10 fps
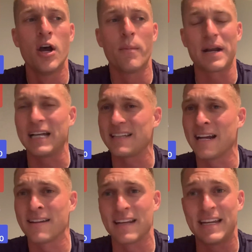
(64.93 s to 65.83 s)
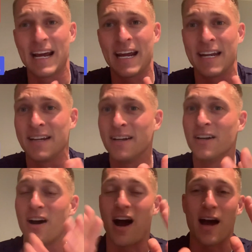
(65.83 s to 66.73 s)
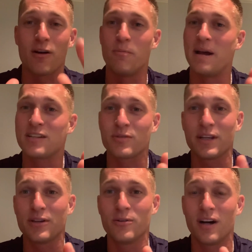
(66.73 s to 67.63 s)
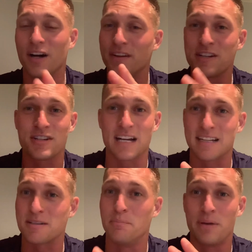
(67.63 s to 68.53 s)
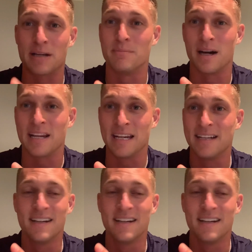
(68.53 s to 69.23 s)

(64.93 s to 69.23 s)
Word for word: But at the end of the day, I don't mess with you unless you got some big money.